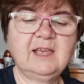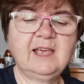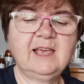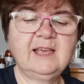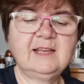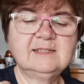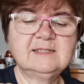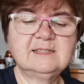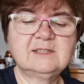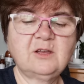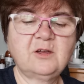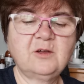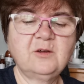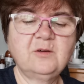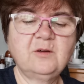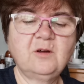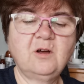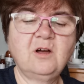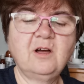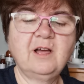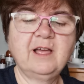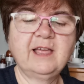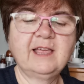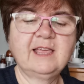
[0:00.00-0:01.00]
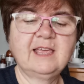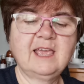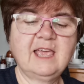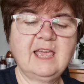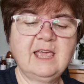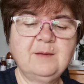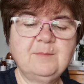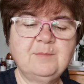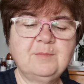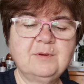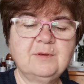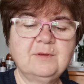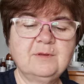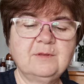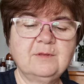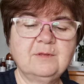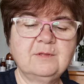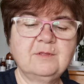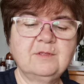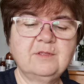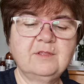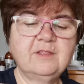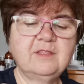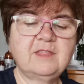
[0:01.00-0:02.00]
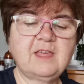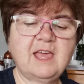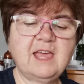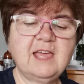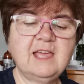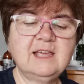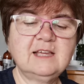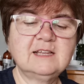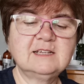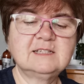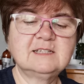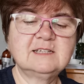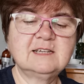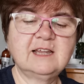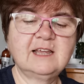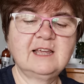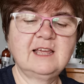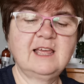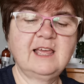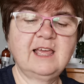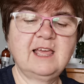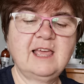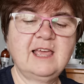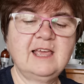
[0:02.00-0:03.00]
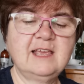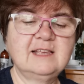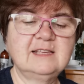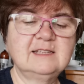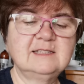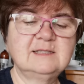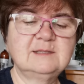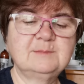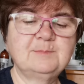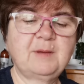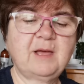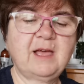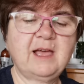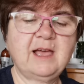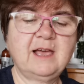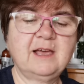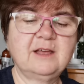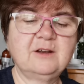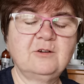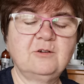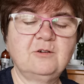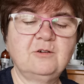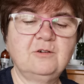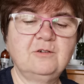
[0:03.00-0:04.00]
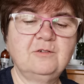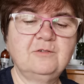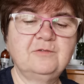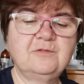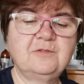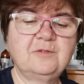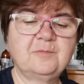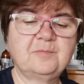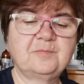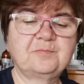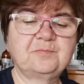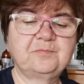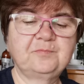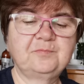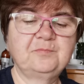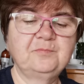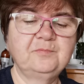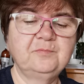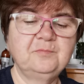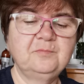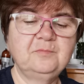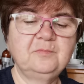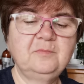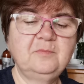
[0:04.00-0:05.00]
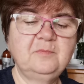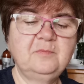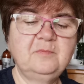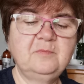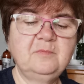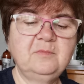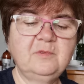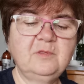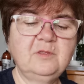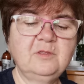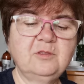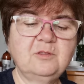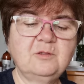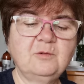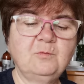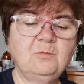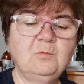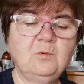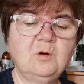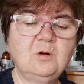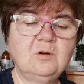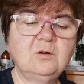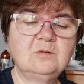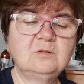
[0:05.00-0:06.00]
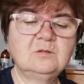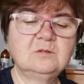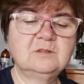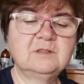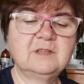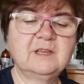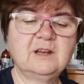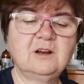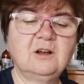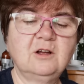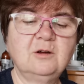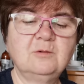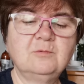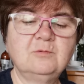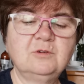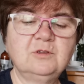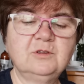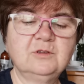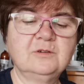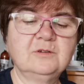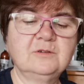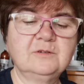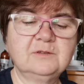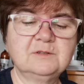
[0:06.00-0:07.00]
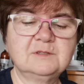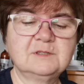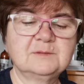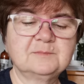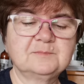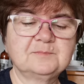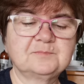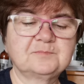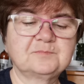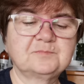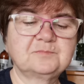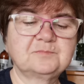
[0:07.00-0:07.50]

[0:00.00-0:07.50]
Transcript: and so I keep that as part of the wool that I will use